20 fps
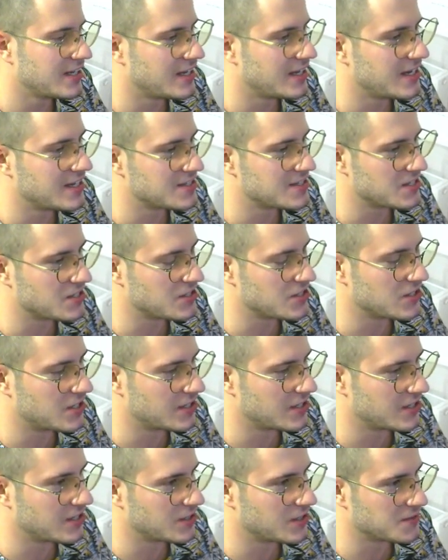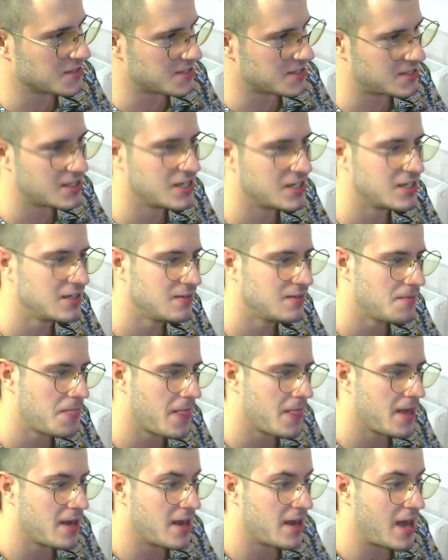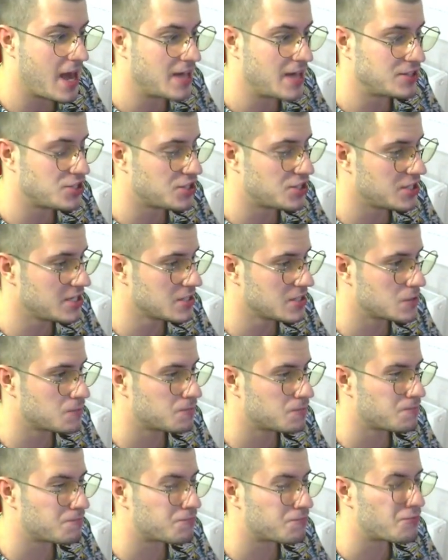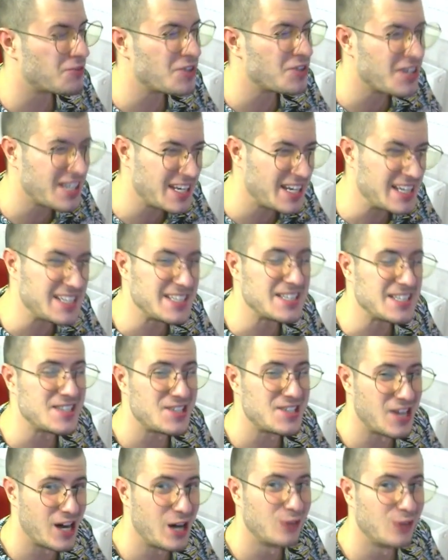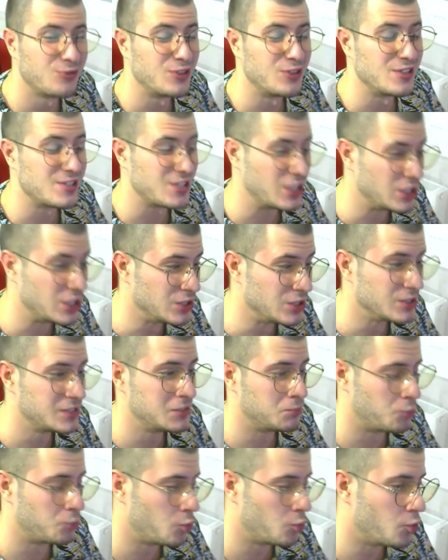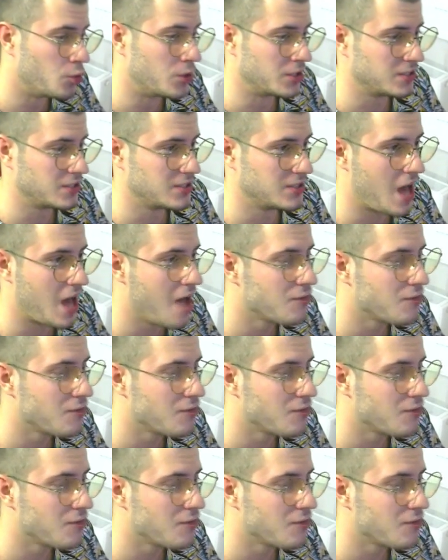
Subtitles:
is a guardian of the sun, and she's pretty tough and cool support. I